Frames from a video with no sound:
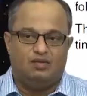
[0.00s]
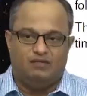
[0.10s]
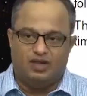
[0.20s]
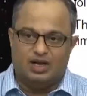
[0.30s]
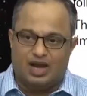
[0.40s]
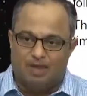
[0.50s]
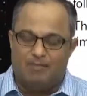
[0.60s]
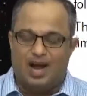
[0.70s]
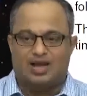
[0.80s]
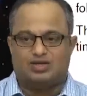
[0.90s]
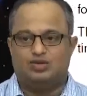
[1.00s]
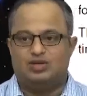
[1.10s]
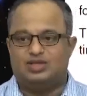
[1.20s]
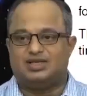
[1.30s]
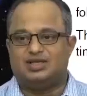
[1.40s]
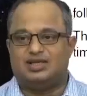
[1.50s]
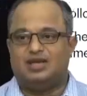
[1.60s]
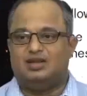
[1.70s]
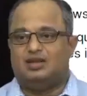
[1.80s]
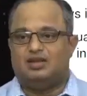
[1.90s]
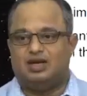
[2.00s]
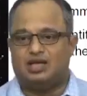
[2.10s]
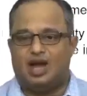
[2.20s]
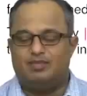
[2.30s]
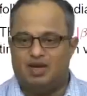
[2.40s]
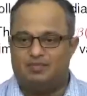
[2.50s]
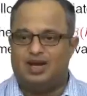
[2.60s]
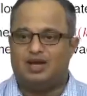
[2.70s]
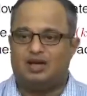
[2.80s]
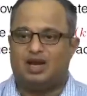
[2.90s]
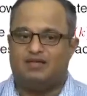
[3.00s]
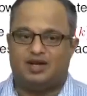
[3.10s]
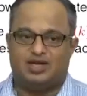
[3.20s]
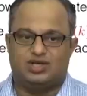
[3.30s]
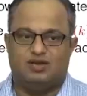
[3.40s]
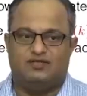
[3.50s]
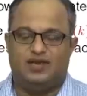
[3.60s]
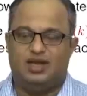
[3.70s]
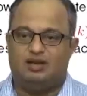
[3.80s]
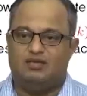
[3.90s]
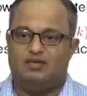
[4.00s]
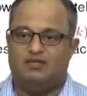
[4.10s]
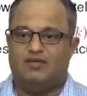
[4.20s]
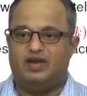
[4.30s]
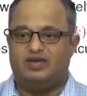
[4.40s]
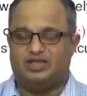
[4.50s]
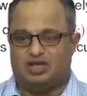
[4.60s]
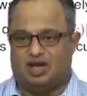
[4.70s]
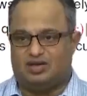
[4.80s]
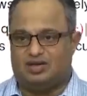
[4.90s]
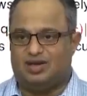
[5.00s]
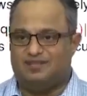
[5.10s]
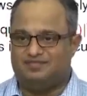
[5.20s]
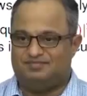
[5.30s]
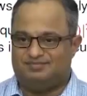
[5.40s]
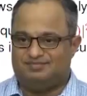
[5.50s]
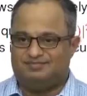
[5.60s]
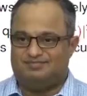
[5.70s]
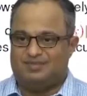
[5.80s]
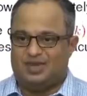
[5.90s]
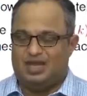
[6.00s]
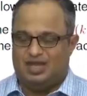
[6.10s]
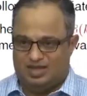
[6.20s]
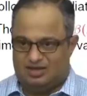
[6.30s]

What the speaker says: We will come back to discussing the time dependent gravitational field when we start in the